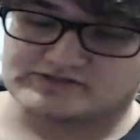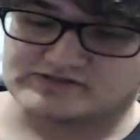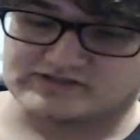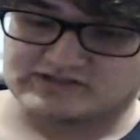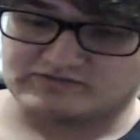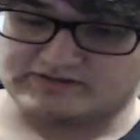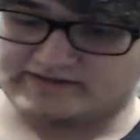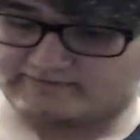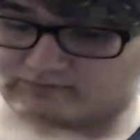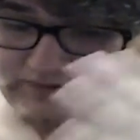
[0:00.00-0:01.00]
as I only
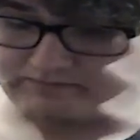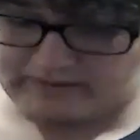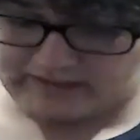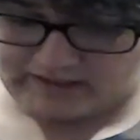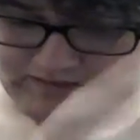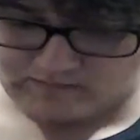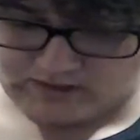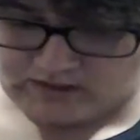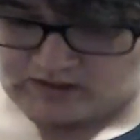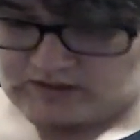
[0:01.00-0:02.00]
have one pair.
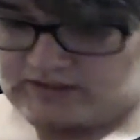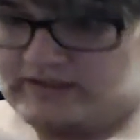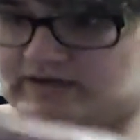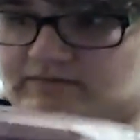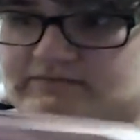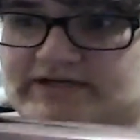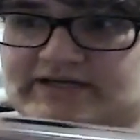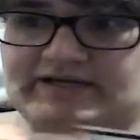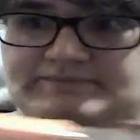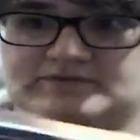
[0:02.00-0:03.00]
I
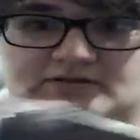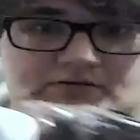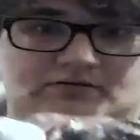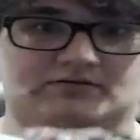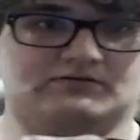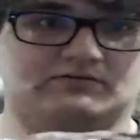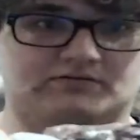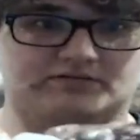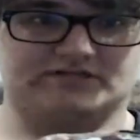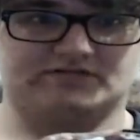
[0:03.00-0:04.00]
kept
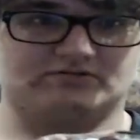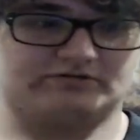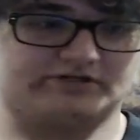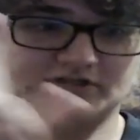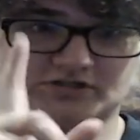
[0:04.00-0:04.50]
this orange,